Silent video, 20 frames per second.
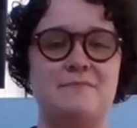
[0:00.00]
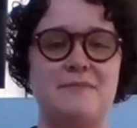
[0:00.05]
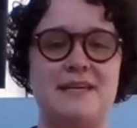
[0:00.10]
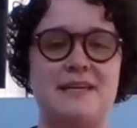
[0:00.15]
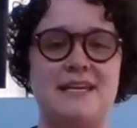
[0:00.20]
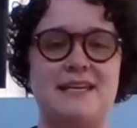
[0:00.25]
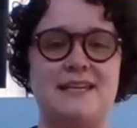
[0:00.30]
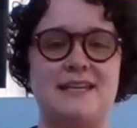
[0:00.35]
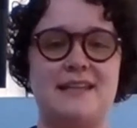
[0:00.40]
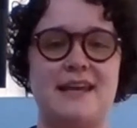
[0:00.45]

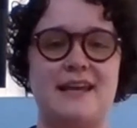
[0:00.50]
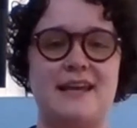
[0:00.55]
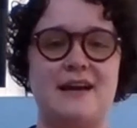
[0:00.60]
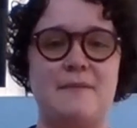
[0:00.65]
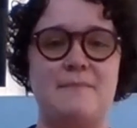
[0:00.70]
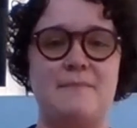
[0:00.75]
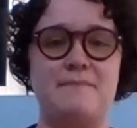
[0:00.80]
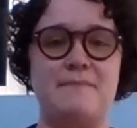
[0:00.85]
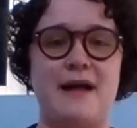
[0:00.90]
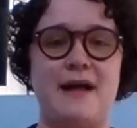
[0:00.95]
be
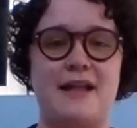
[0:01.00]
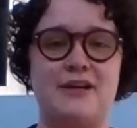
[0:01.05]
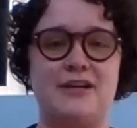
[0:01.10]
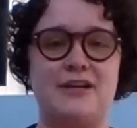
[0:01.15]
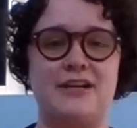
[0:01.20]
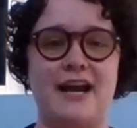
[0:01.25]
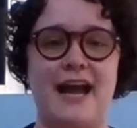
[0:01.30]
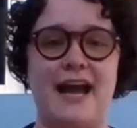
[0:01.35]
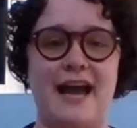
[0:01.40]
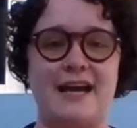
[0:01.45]
a
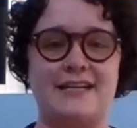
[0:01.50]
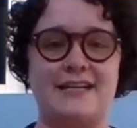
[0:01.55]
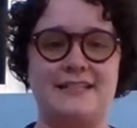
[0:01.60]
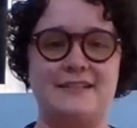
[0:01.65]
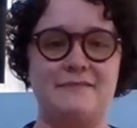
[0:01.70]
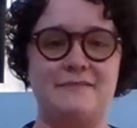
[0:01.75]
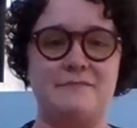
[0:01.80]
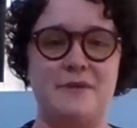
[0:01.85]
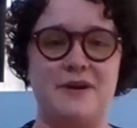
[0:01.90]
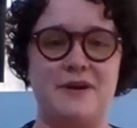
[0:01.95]
better active